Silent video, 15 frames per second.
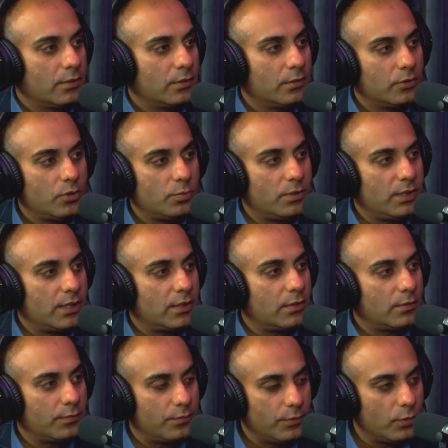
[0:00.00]
to me at a
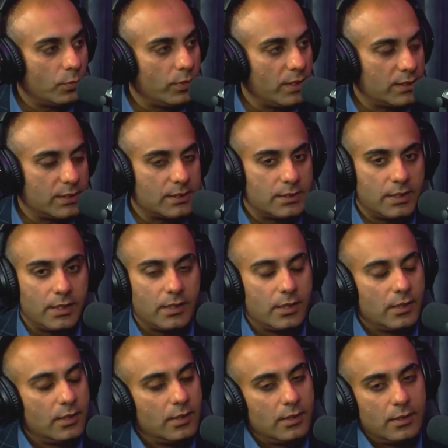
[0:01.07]
few weeks and say,
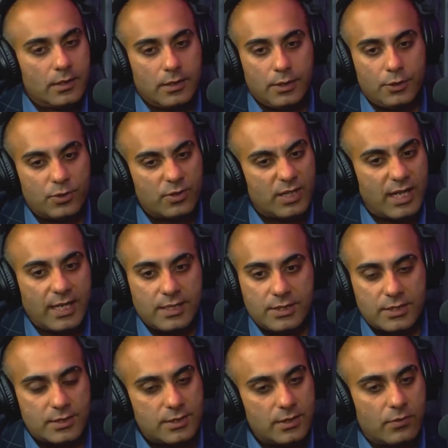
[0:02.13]
I just
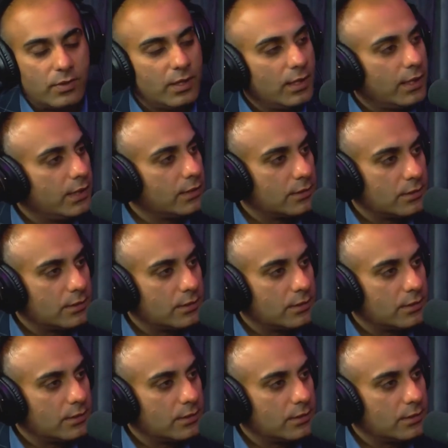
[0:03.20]
didn't realize.